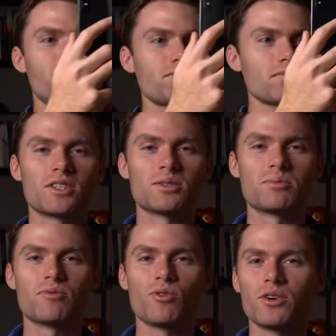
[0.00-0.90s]
I've looked at this
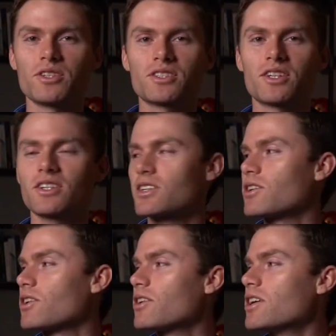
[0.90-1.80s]
before and it's gonna
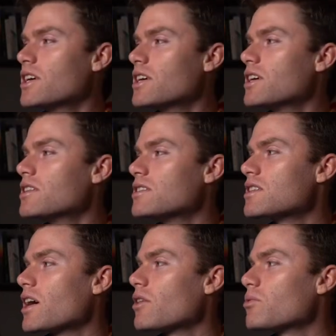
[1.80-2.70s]
occur in the
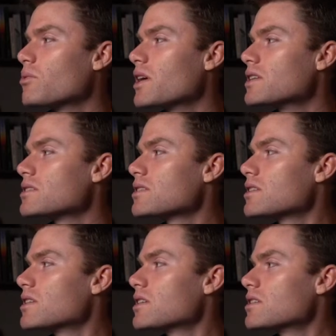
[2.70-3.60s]
southwest.
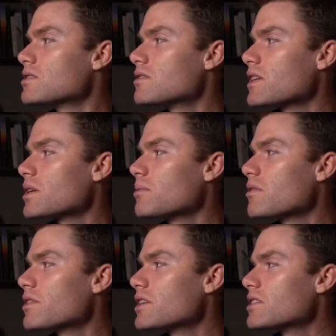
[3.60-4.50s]
So if I come
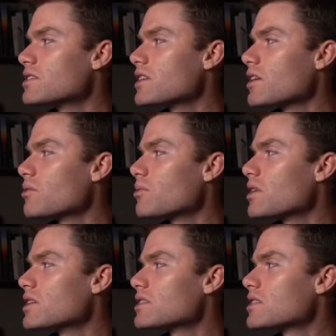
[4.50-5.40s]
over here to
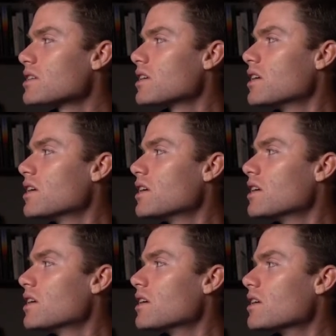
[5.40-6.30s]
southwest
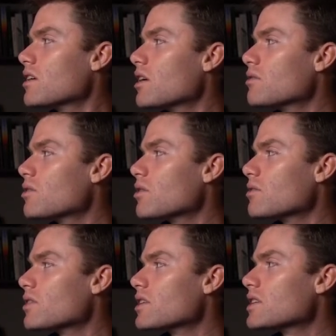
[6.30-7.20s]
and hover
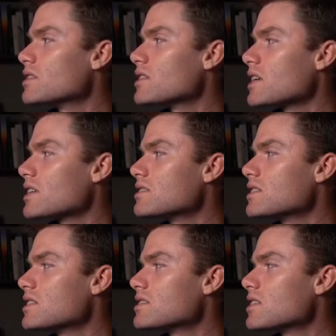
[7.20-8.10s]
over this, I can
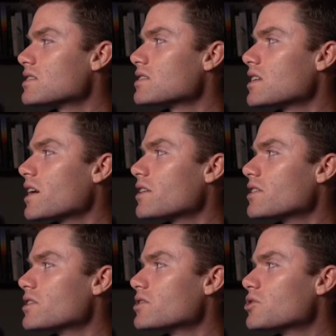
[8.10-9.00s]
see it says
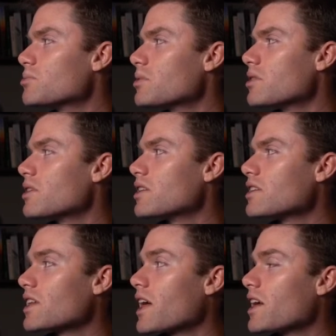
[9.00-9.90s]
Saturn and Jupiter. And
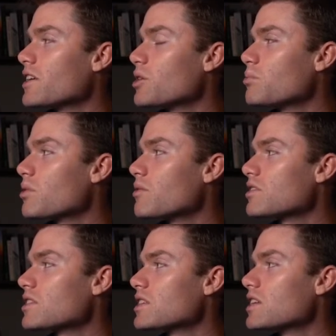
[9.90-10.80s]
look at that, they are
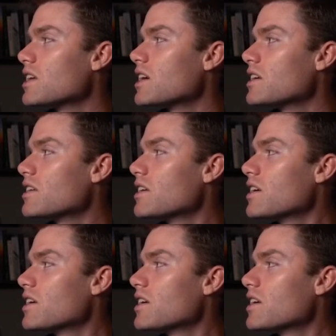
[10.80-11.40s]
perfectly aligned.